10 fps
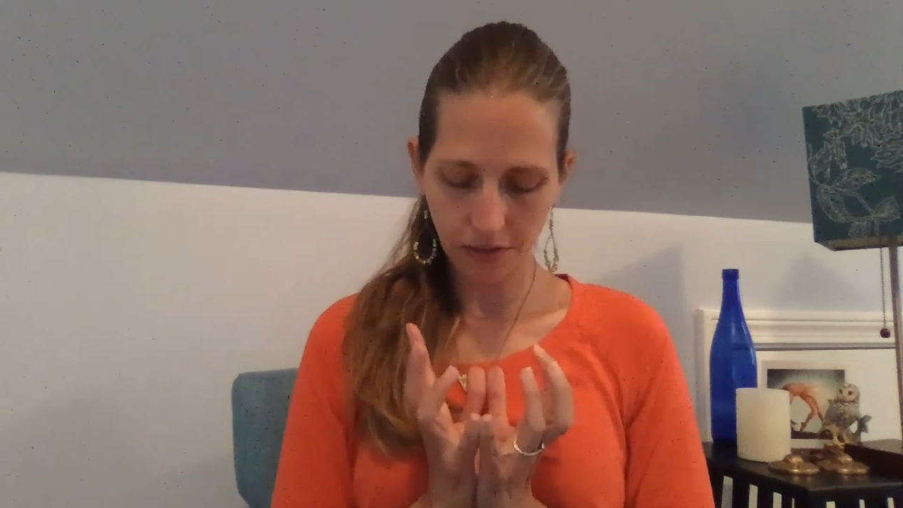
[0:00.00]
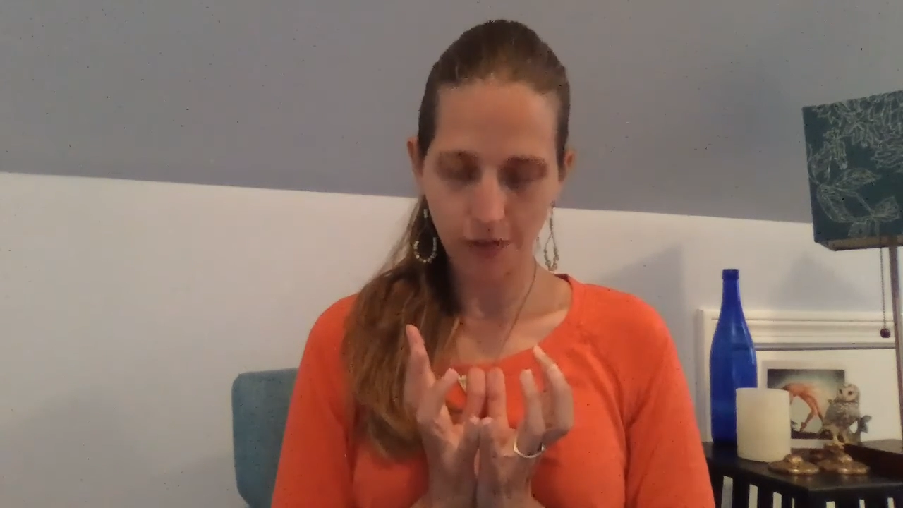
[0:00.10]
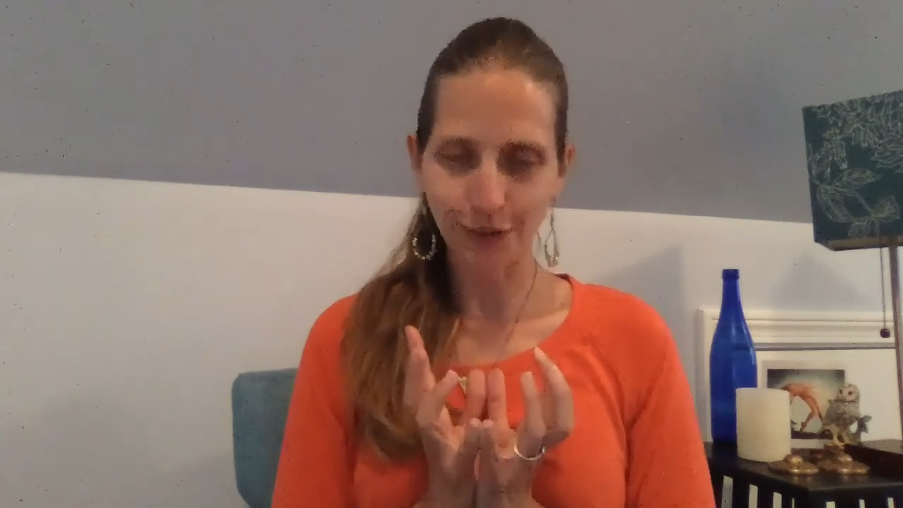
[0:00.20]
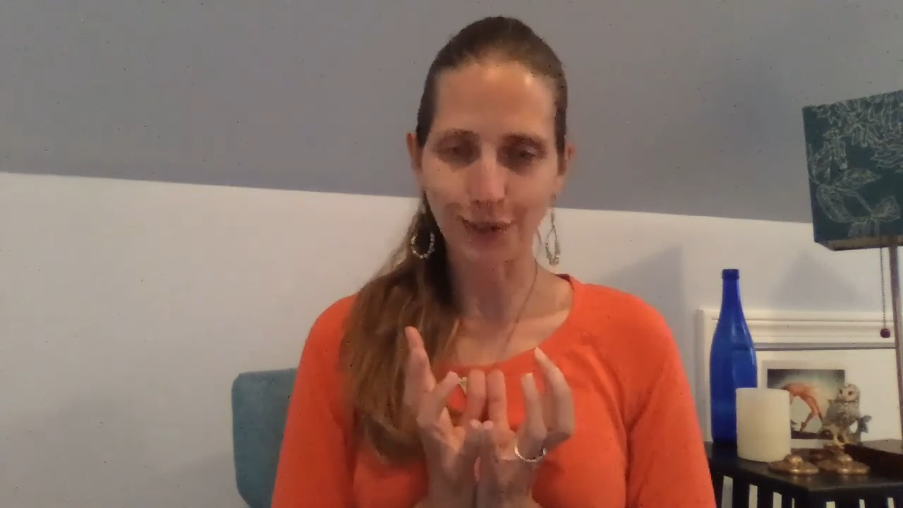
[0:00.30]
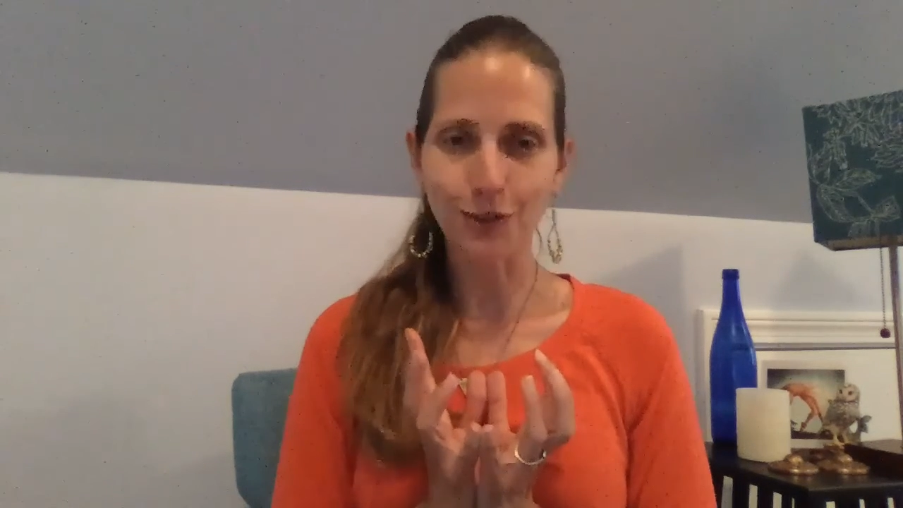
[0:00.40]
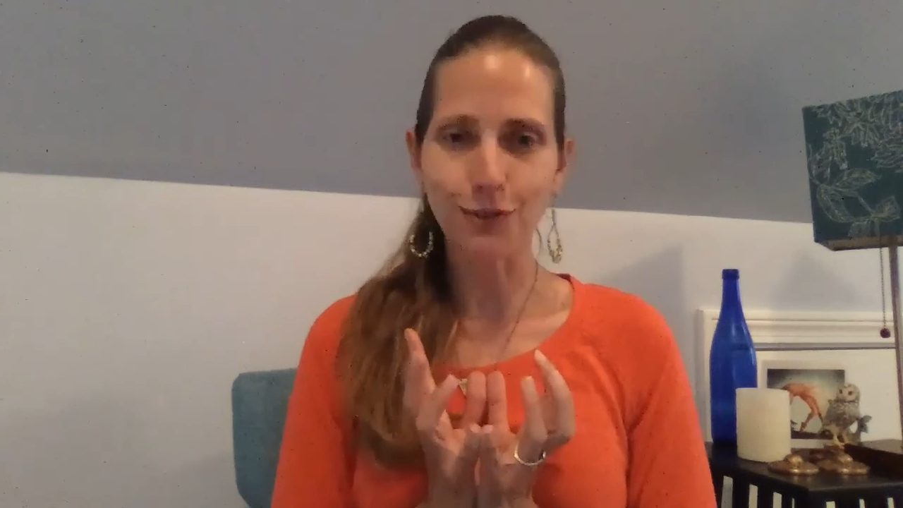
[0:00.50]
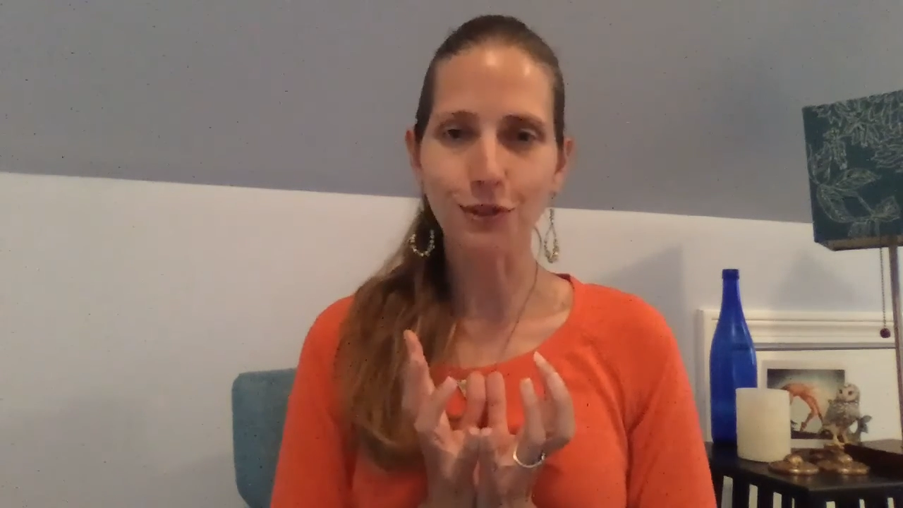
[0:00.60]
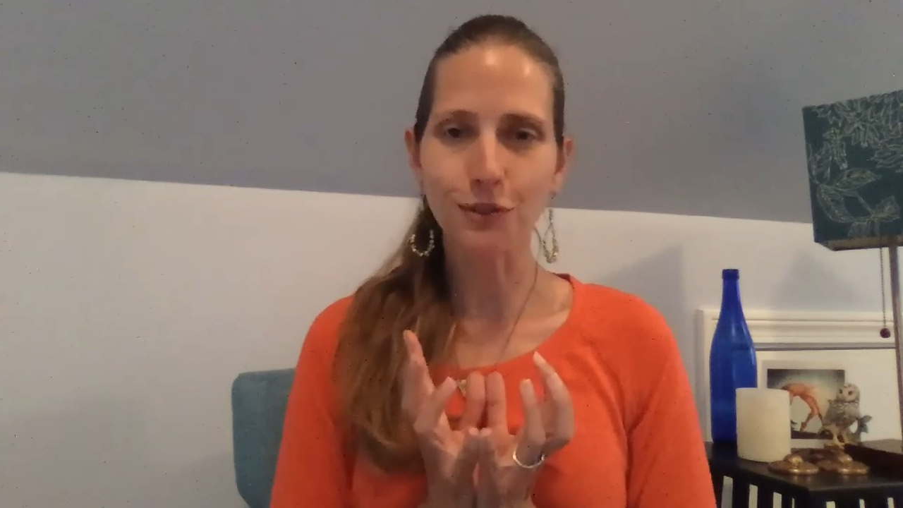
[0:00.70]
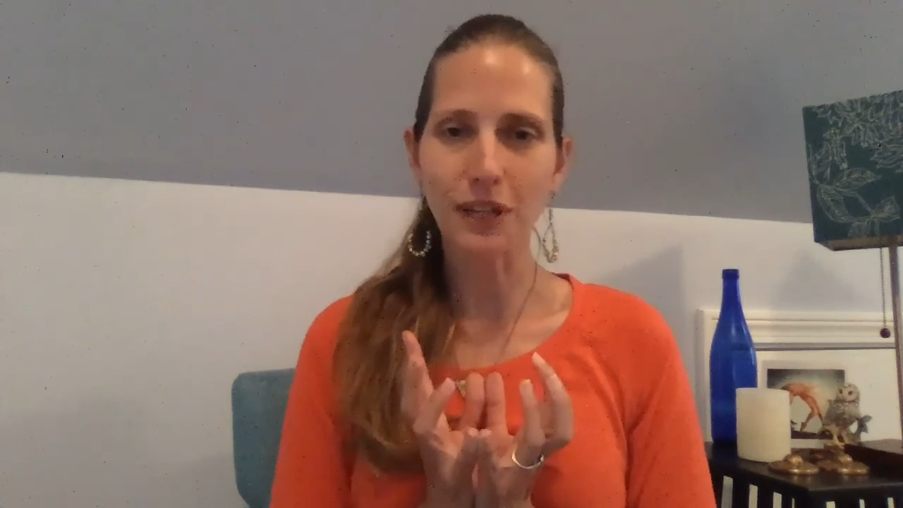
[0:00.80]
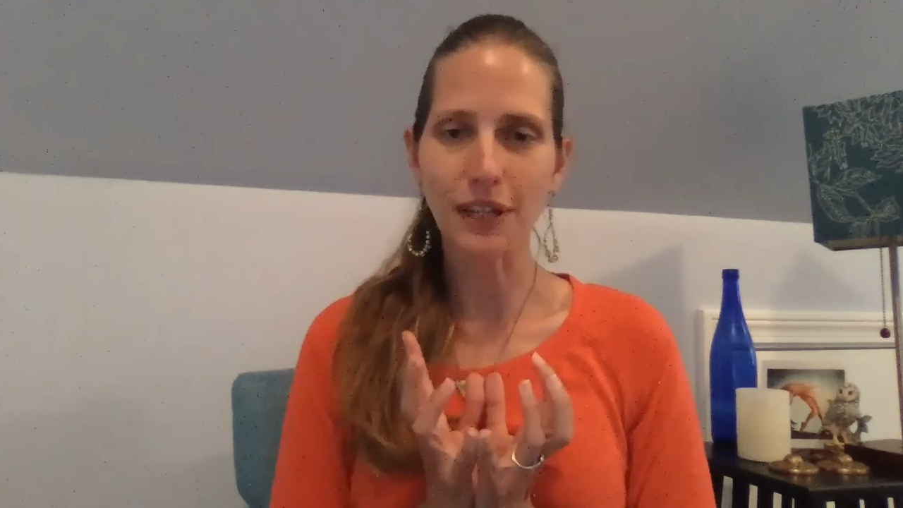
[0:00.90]
your
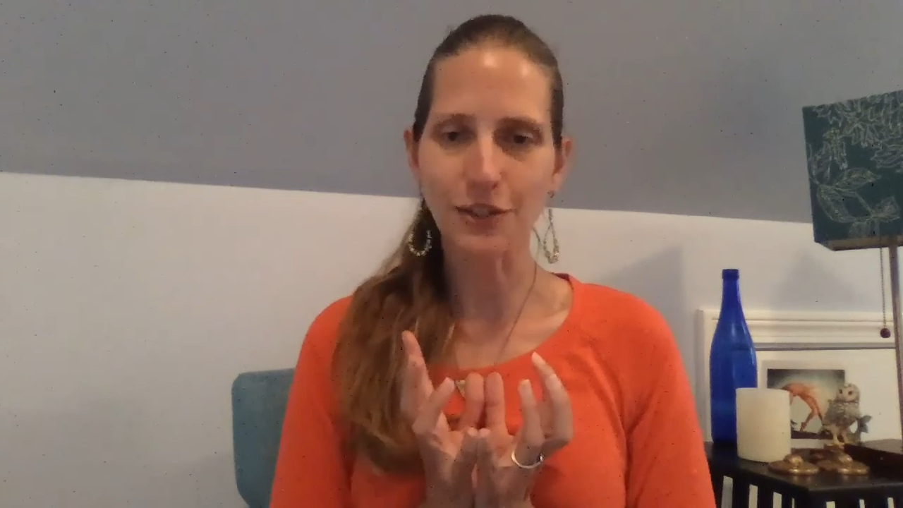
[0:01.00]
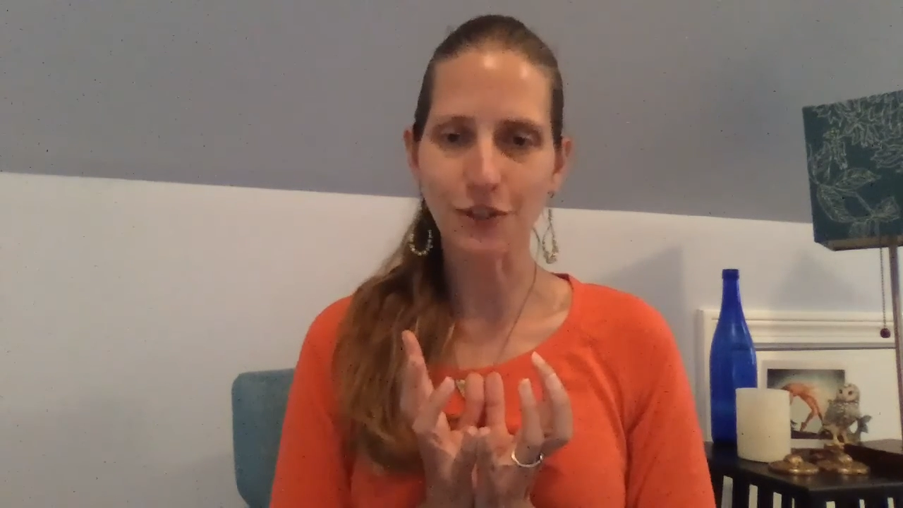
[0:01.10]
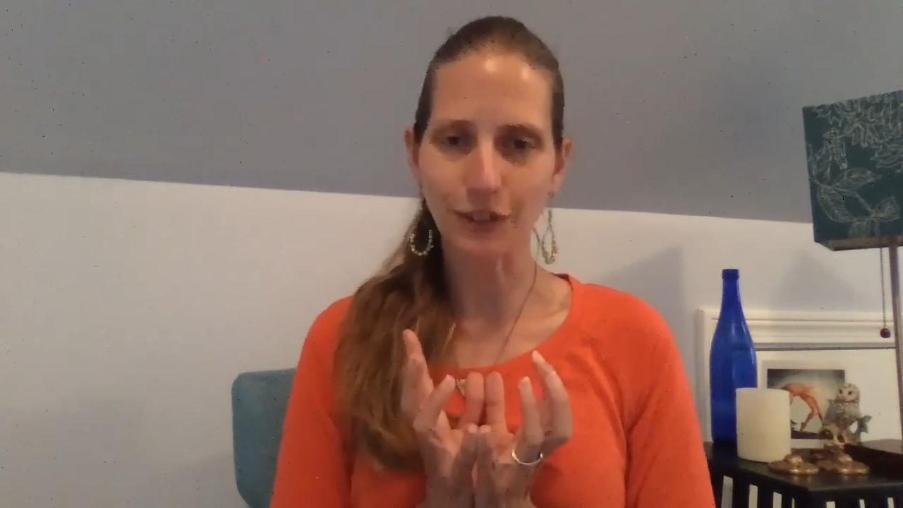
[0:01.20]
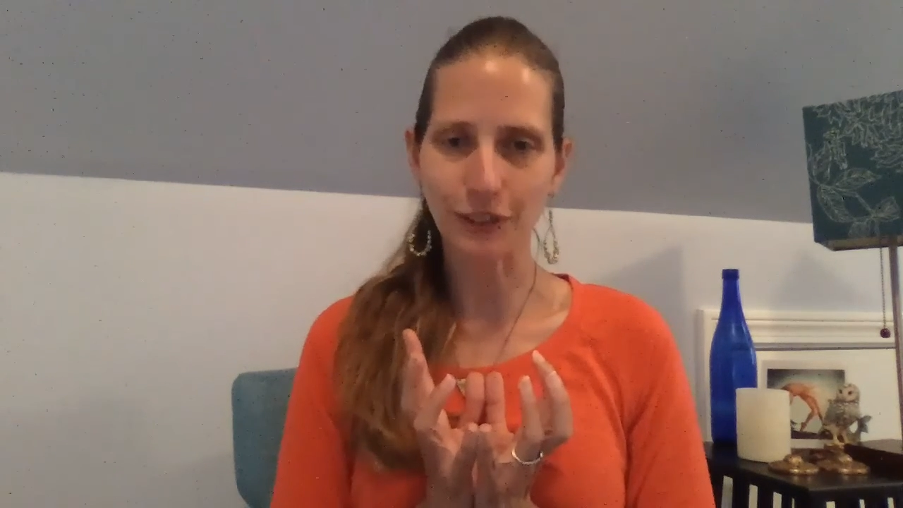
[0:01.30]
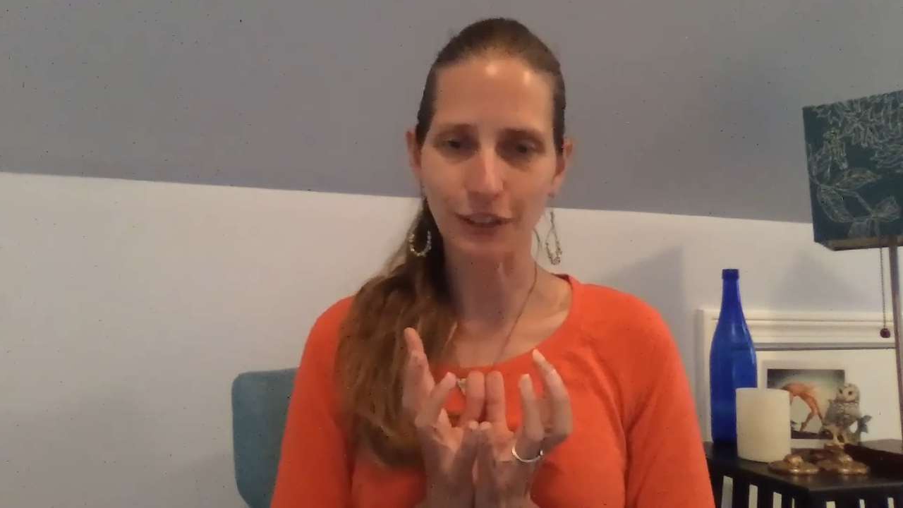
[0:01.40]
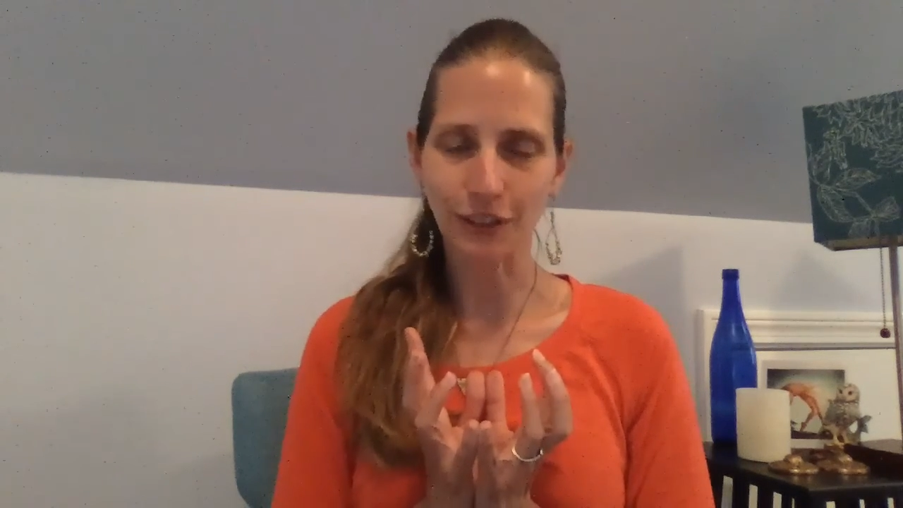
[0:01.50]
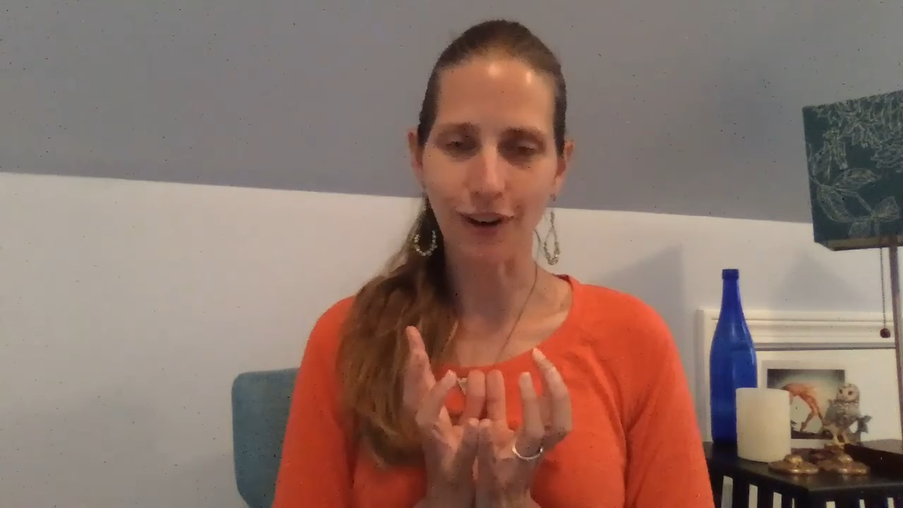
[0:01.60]
true nature,